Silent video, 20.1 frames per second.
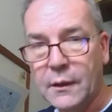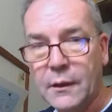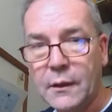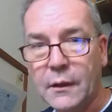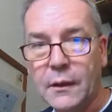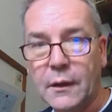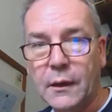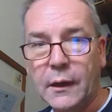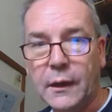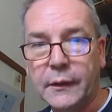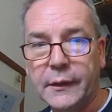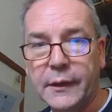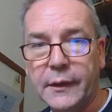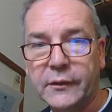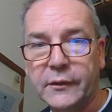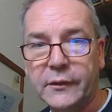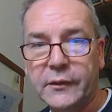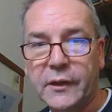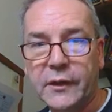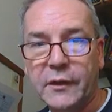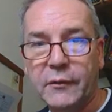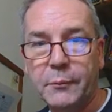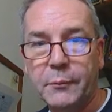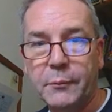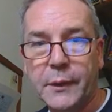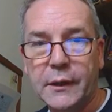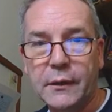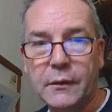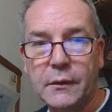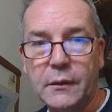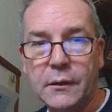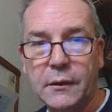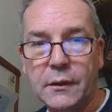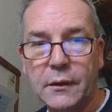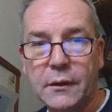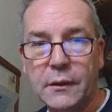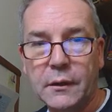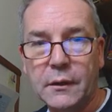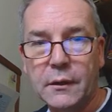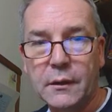And that's given me it
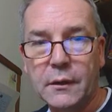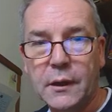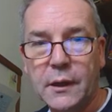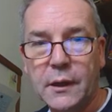in